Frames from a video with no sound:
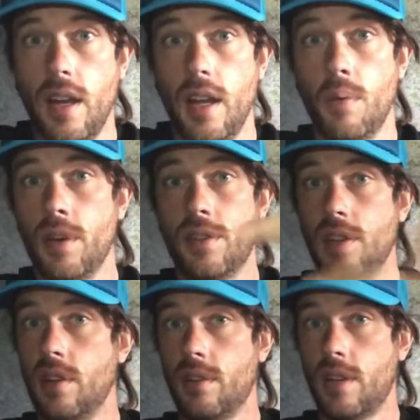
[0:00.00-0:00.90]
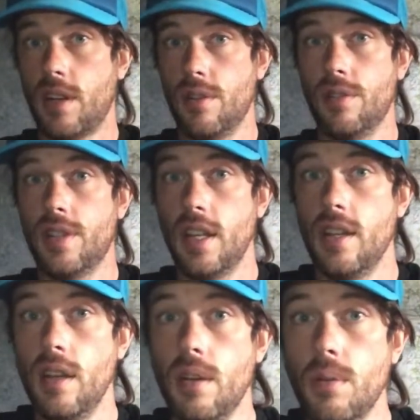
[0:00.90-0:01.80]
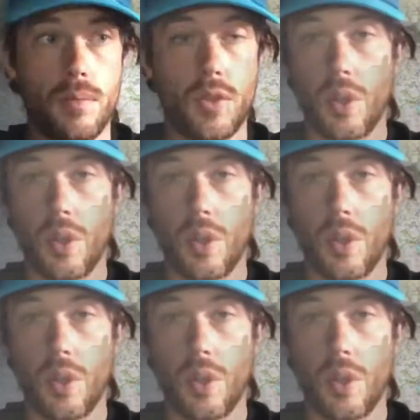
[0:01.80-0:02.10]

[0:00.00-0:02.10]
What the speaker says: he wanted to continue, so